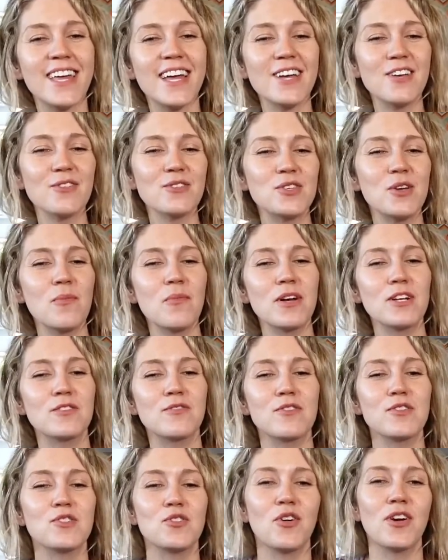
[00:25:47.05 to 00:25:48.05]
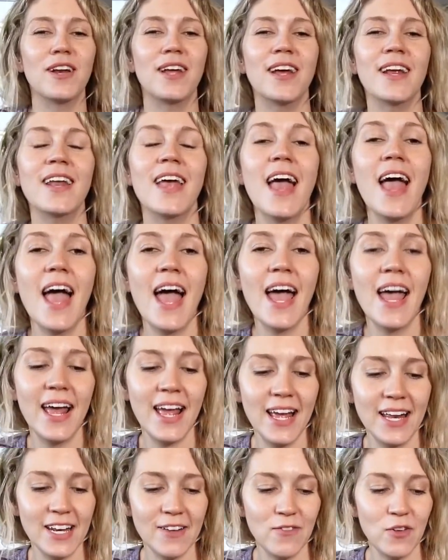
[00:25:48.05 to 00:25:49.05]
you so much for joining, and if you